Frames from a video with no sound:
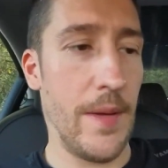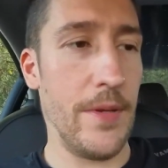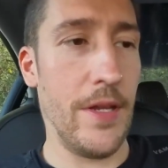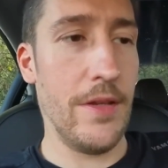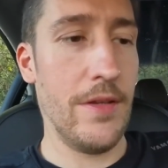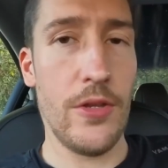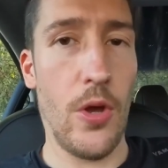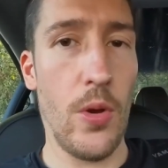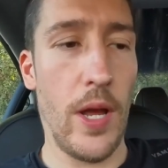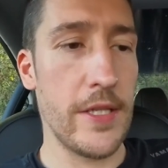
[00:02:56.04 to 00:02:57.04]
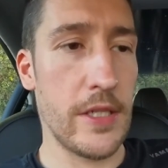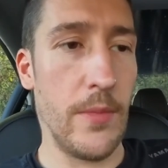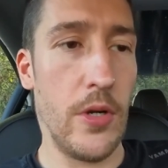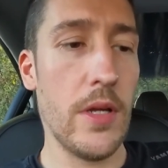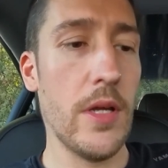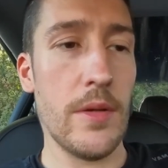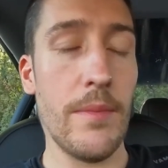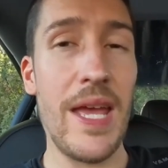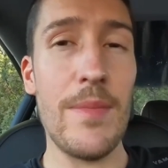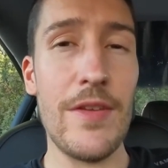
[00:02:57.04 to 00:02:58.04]
happening. No lights come on. So
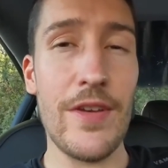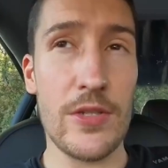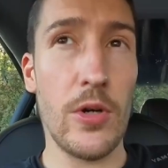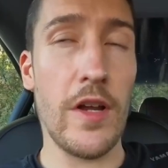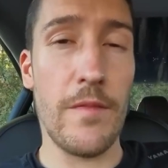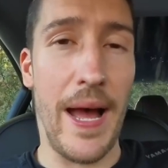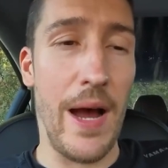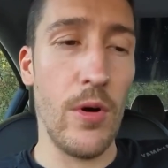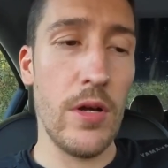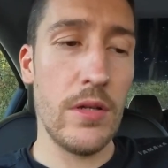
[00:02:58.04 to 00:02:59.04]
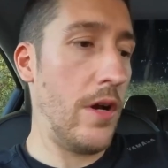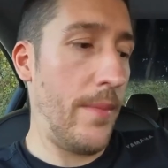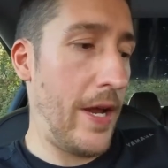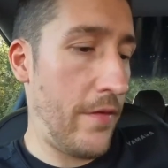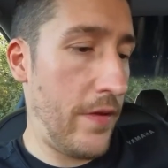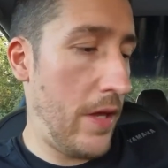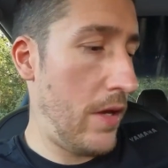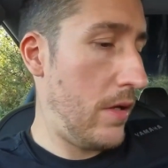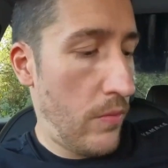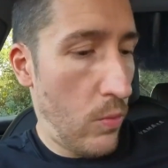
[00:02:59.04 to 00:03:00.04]
maybe there's not enough power coming out of
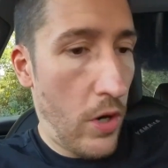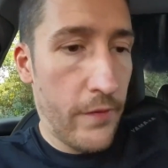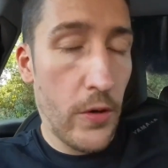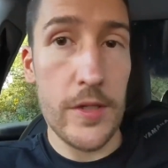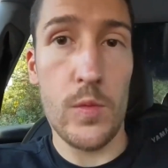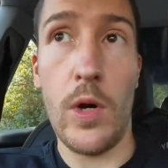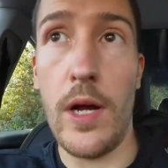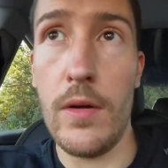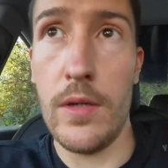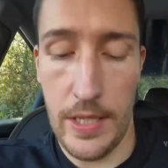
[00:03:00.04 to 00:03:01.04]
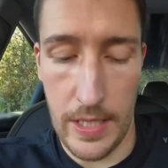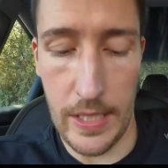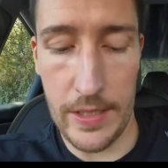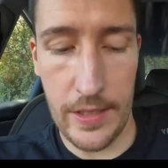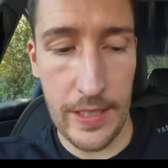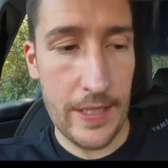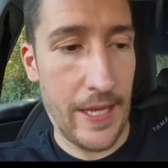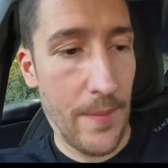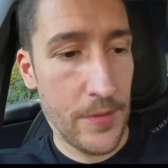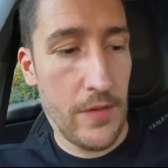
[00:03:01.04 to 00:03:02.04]
here. But what I've got as well is an
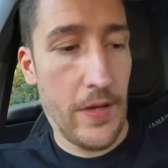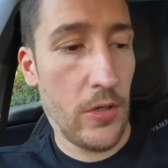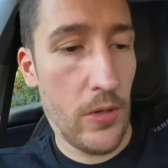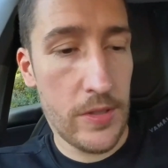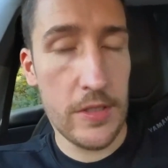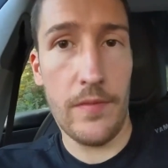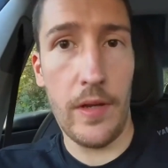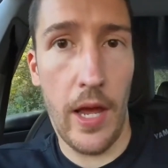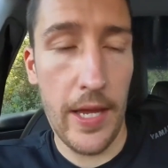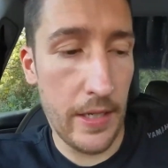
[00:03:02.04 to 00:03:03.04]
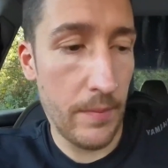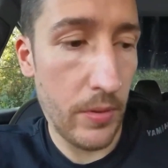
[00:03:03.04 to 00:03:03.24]
adapter that goes into the lightning